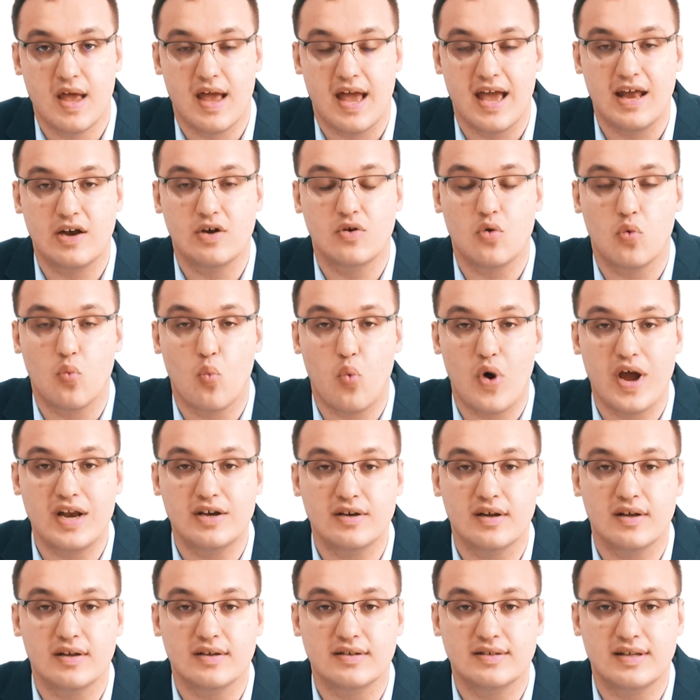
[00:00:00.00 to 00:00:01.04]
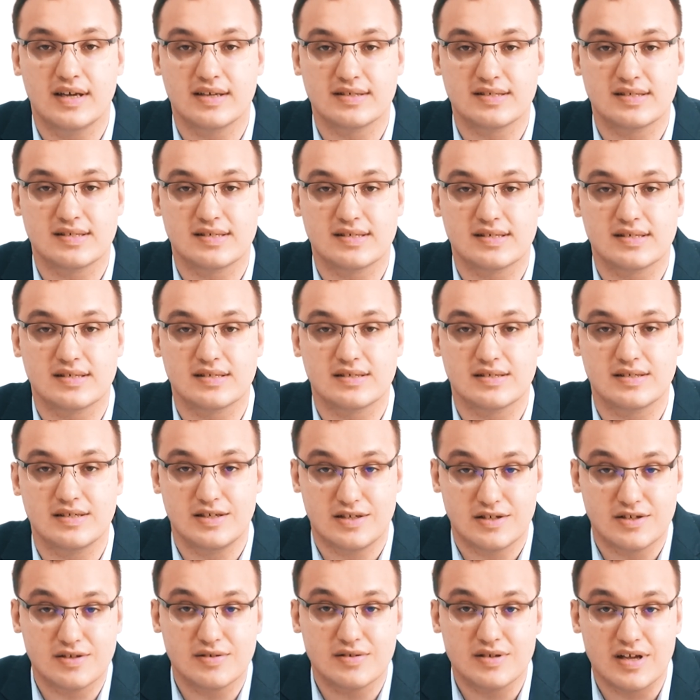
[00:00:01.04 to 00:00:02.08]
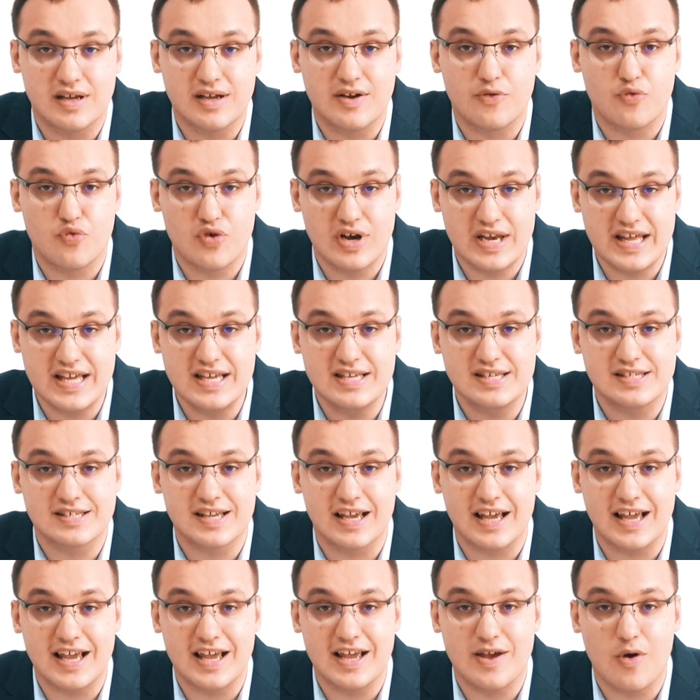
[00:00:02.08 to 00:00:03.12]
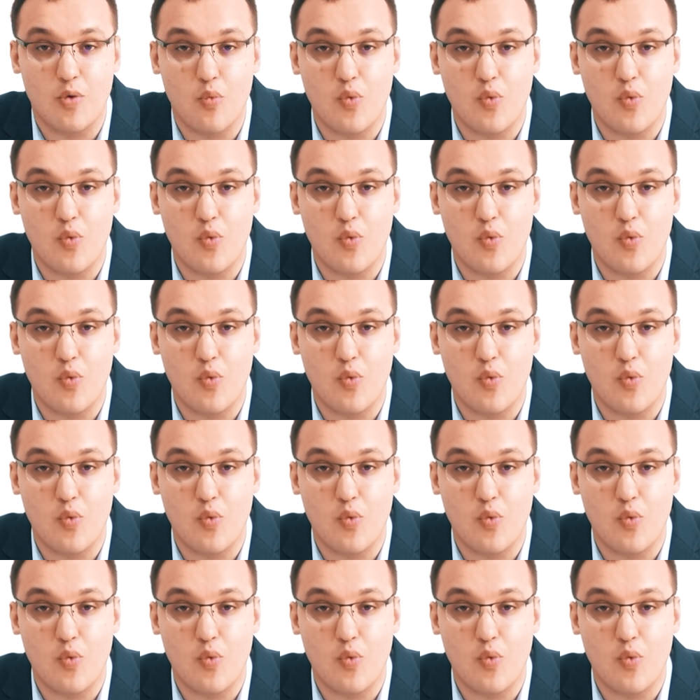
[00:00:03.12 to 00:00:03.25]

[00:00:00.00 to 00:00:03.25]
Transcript: And when does it release?